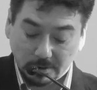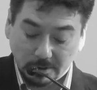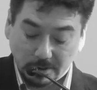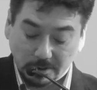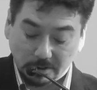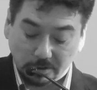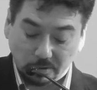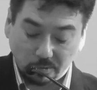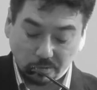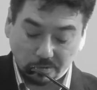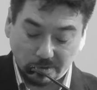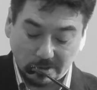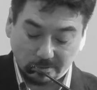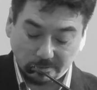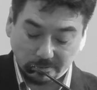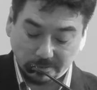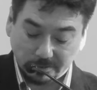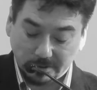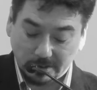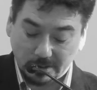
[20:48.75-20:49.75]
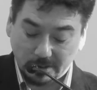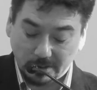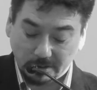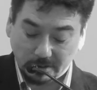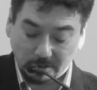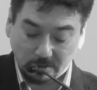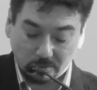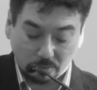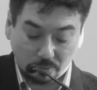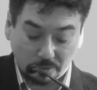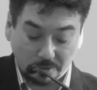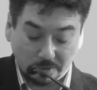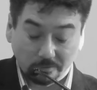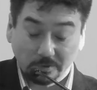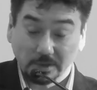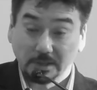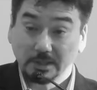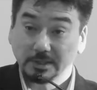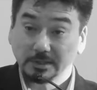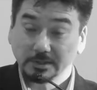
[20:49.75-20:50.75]
In 2009, we
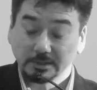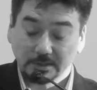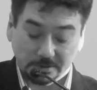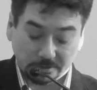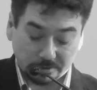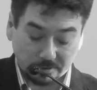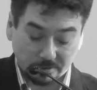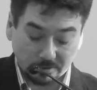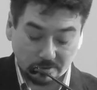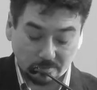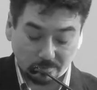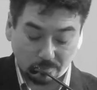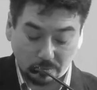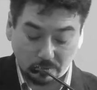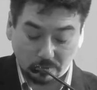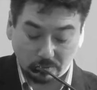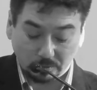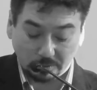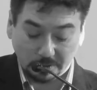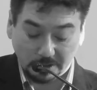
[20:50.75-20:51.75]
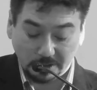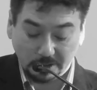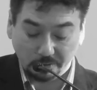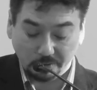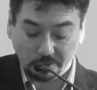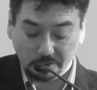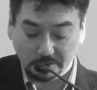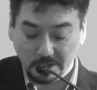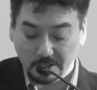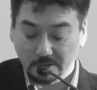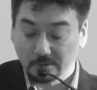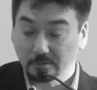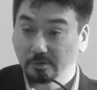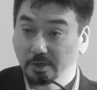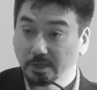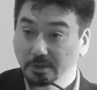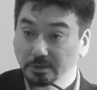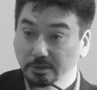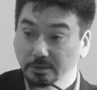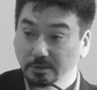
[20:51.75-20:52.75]
released a Circumpolar Inuit
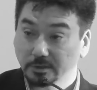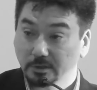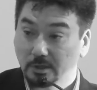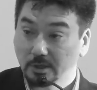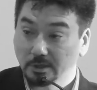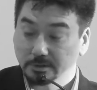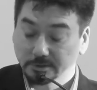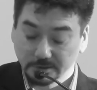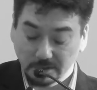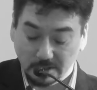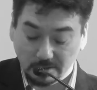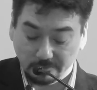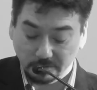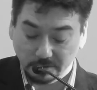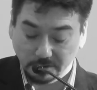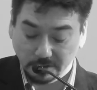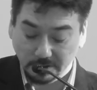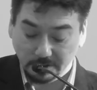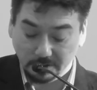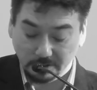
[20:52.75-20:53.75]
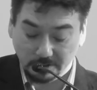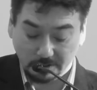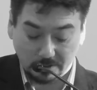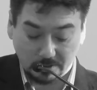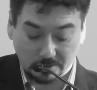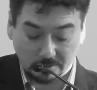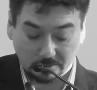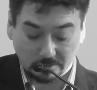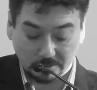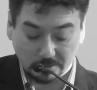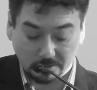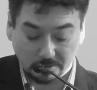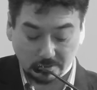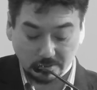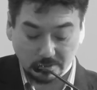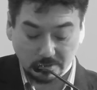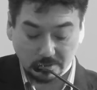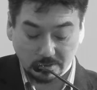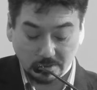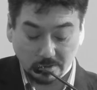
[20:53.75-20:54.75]
Declaration on Sovereignty in the Arctic
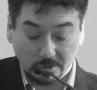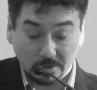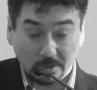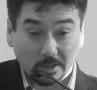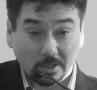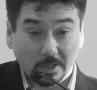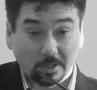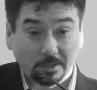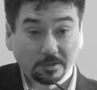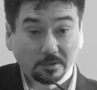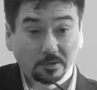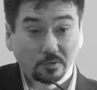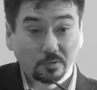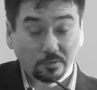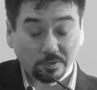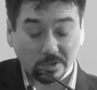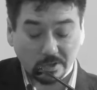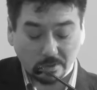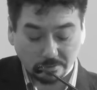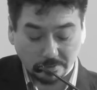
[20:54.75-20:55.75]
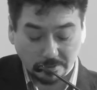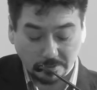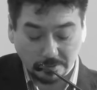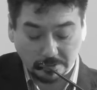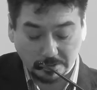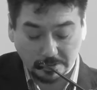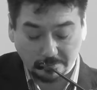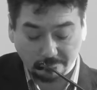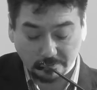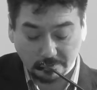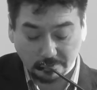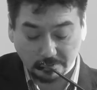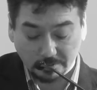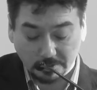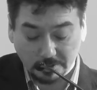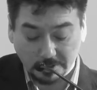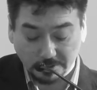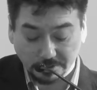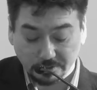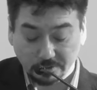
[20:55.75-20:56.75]
and in 2011,
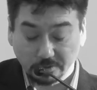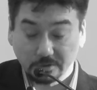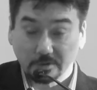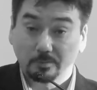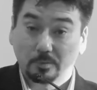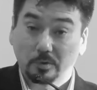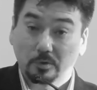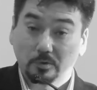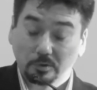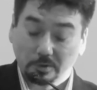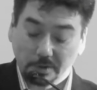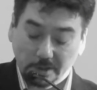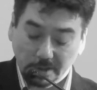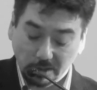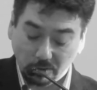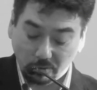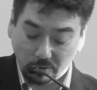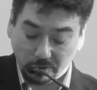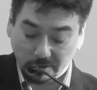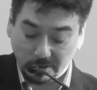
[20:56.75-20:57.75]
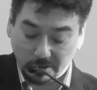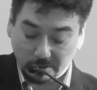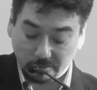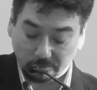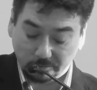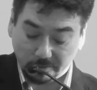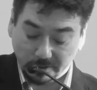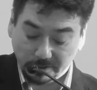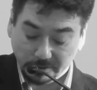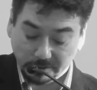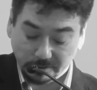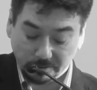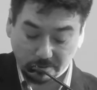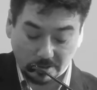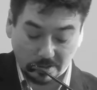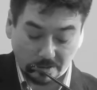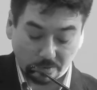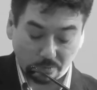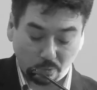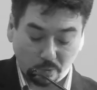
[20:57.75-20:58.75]
a Circumpolar Inuit Declaration
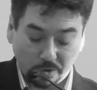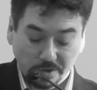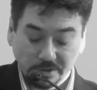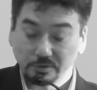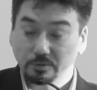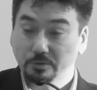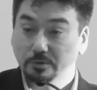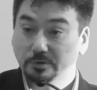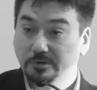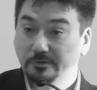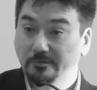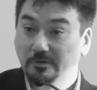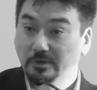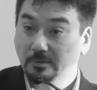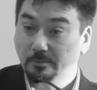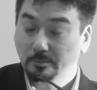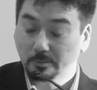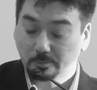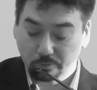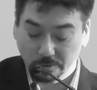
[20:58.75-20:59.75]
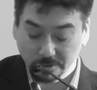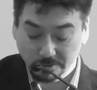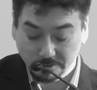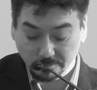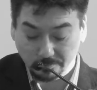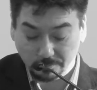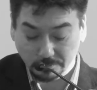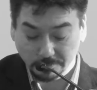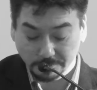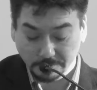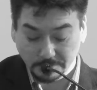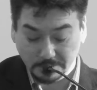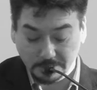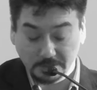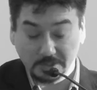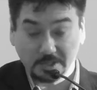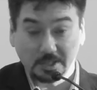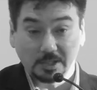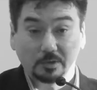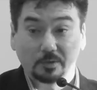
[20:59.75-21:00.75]
on Resource Development Principles
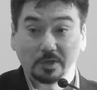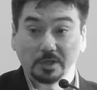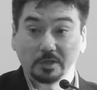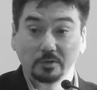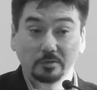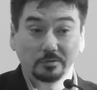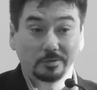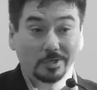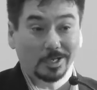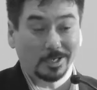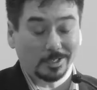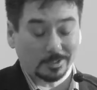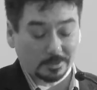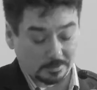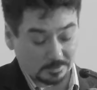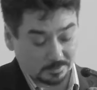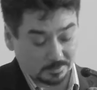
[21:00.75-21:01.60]
in Inuit Nunaat.